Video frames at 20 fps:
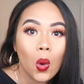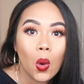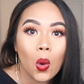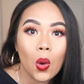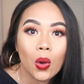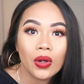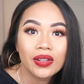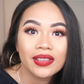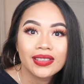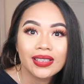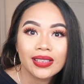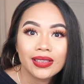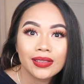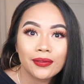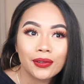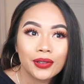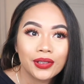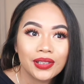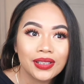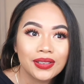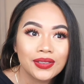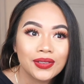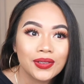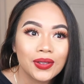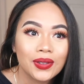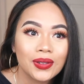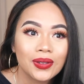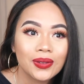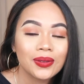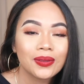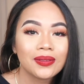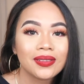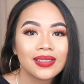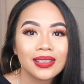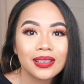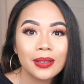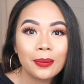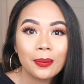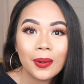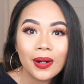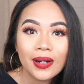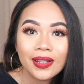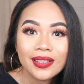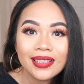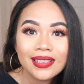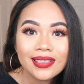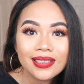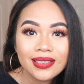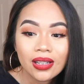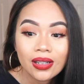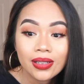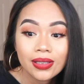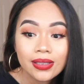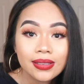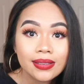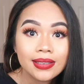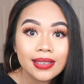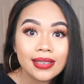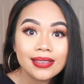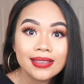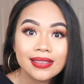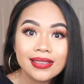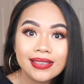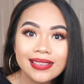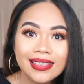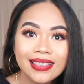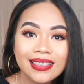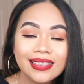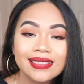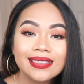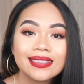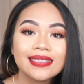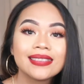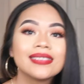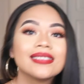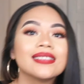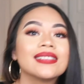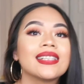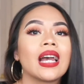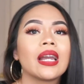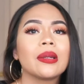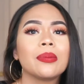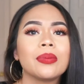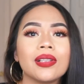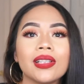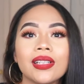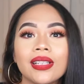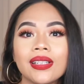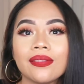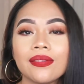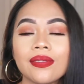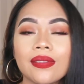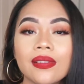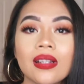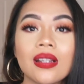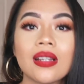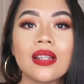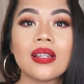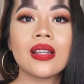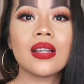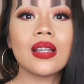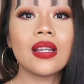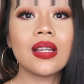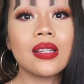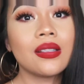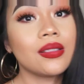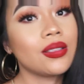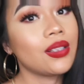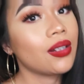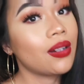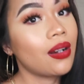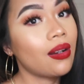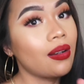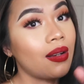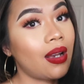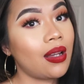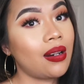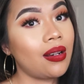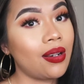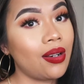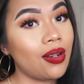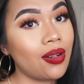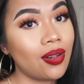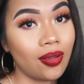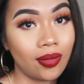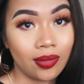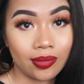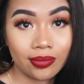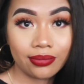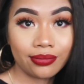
Oh, it's 6:42. The party starts at 6, I believe. Your girl gotta go.